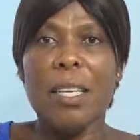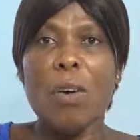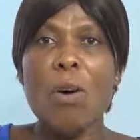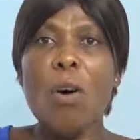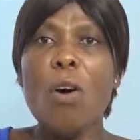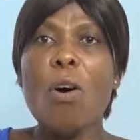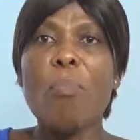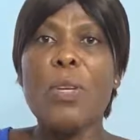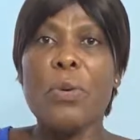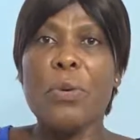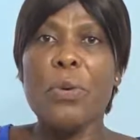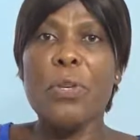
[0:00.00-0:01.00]
all
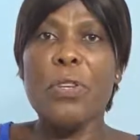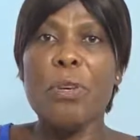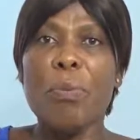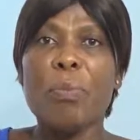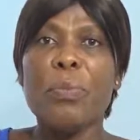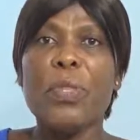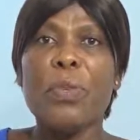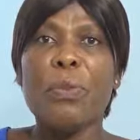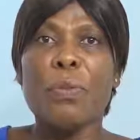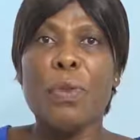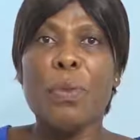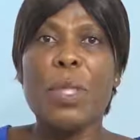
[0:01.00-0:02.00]
meconium
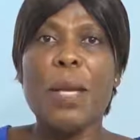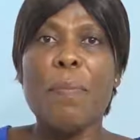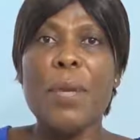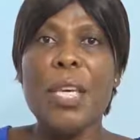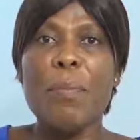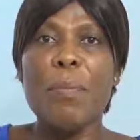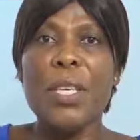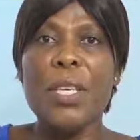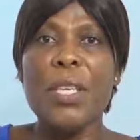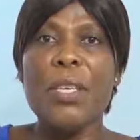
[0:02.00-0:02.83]
from the baby